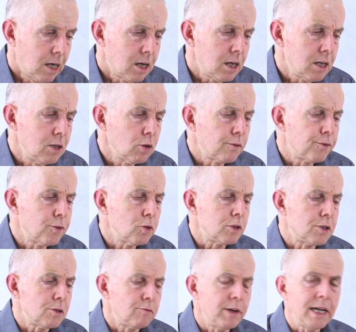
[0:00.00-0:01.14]
I look forward
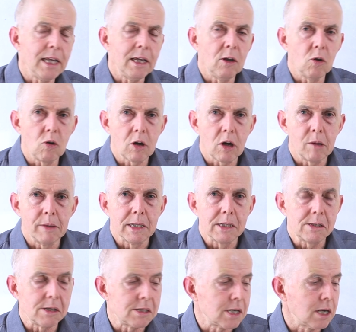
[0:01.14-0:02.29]
to reading your comments
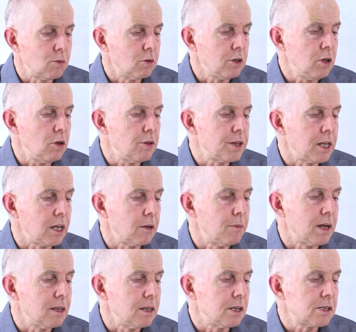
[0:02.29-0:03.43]
to say what you think
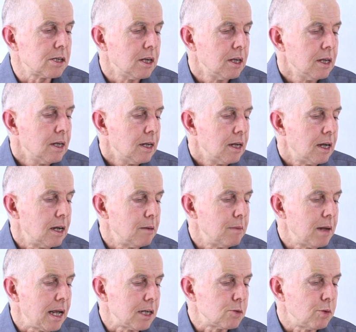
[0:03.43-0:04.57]
about this
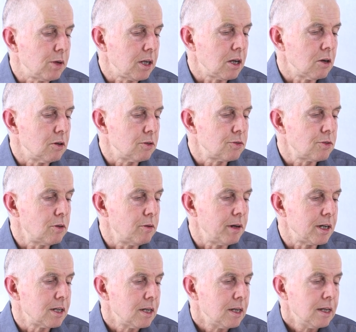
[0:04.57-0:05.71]
as we go through
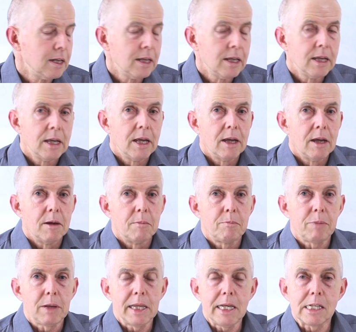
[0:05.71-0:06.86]
it.
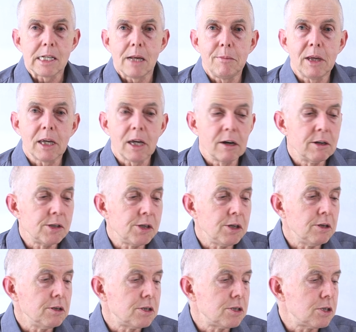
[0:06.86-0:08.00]
Please let me encourage
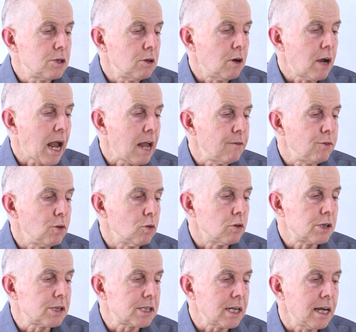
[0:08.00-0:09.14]
you to have your
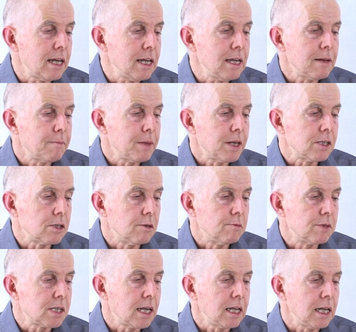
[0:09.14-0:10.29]
say, as I'm
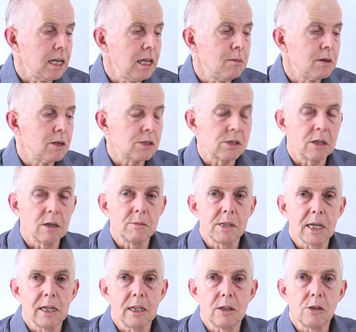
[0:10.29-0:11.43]
saying in emails that I'm
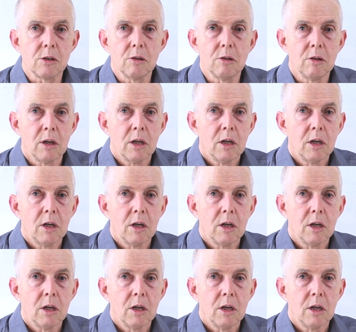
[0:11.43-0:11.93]
sending to